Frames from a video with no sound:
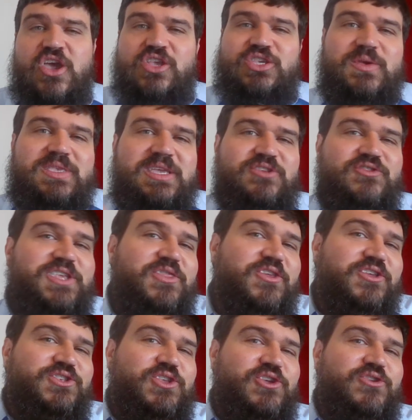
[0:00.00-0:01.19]
So it's interesting that
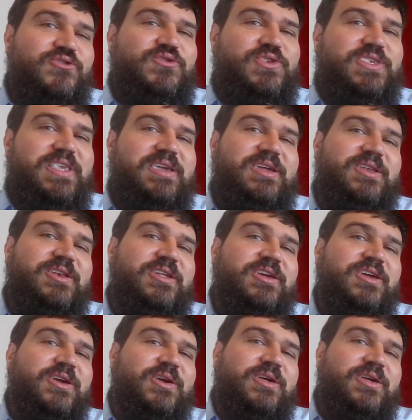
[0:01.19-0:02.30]
he's using